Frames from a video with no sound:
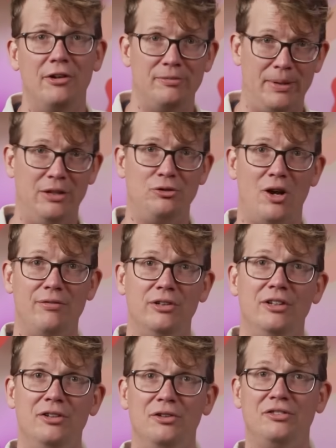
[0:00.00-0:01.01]
on space
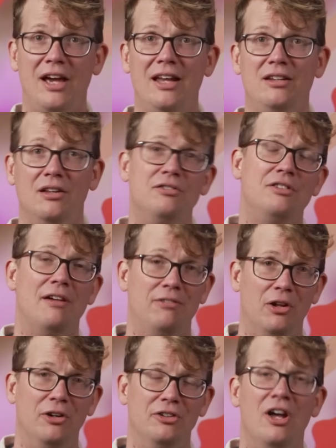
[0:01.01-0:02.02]
travel until scientists have
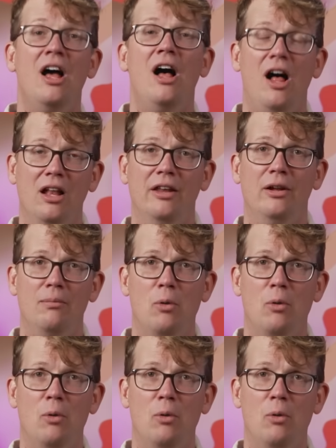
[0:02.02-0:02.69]
learned a little